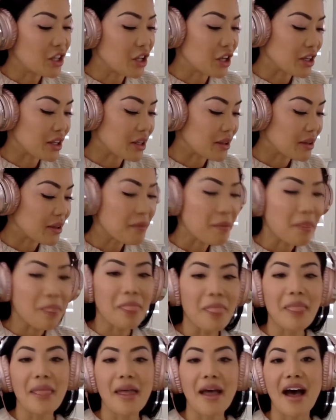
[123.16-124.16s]
Look,
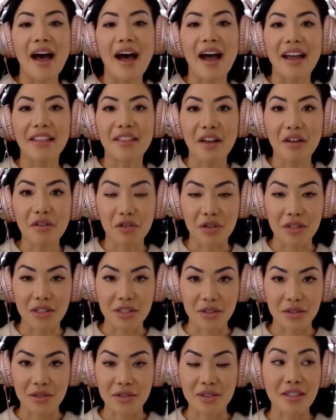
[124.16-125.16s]
I love
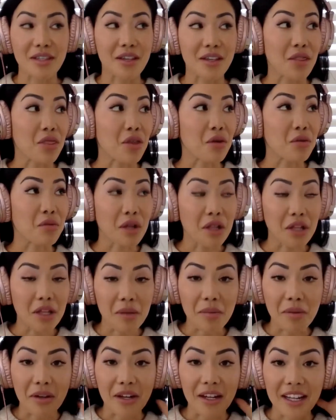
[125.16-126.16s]
crystals. They're really
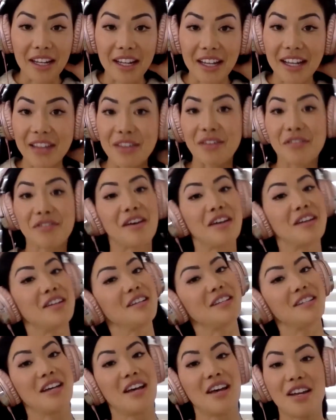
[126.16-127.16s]
pretty. They're fun
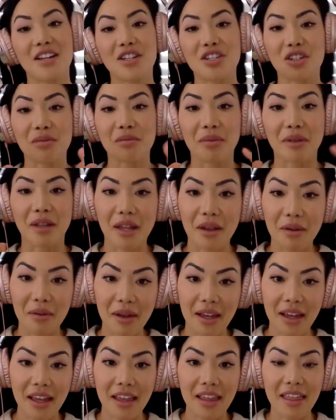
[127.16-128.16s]
to touch and play
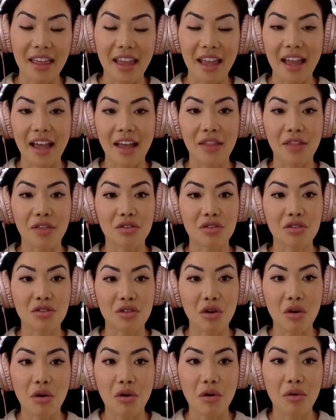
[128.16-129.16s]
with. And they're
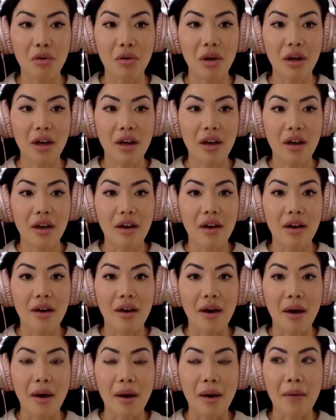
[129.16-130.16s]
so,
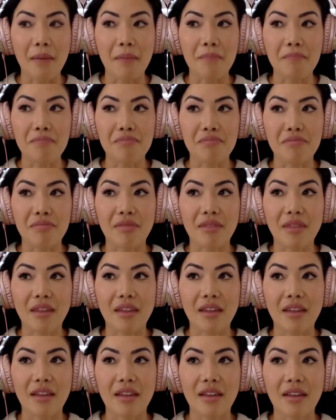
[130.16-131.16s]
um,
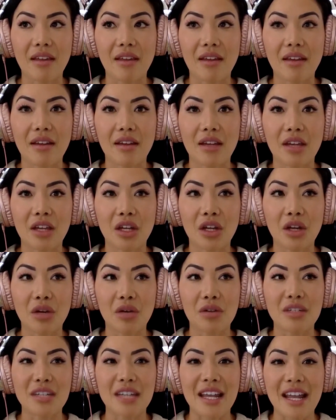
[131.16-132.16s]

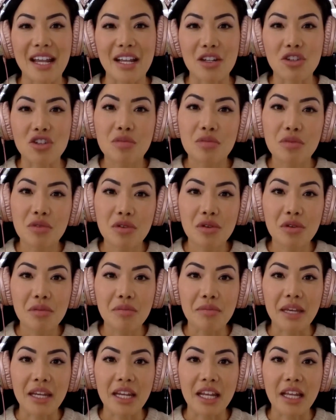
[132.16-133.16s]
tangible,
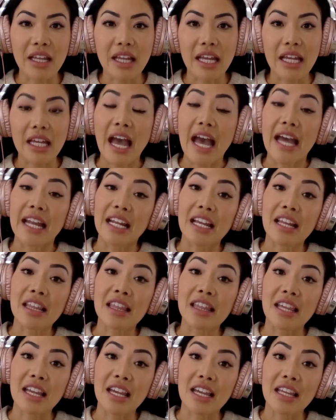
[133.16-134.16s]
meaning like
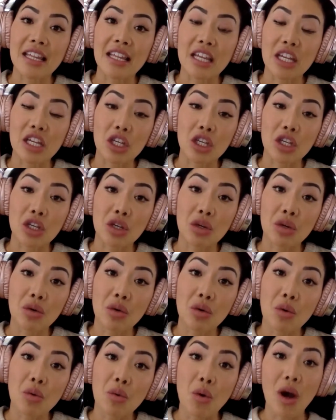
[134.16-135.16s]
anything that
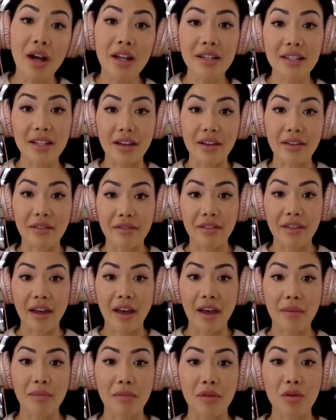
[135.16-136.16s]
you want out of
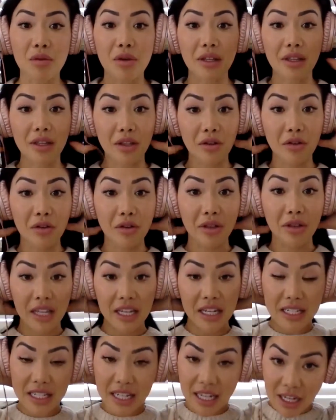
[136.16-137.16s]
them, you can
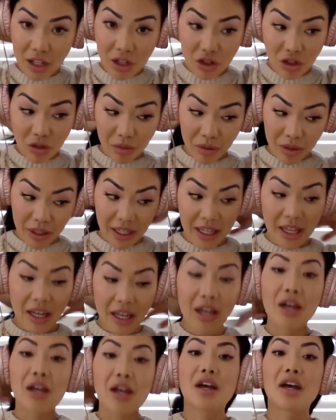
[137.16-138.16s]
literally
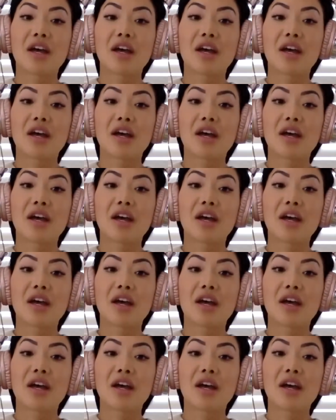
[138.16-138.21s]
tangibly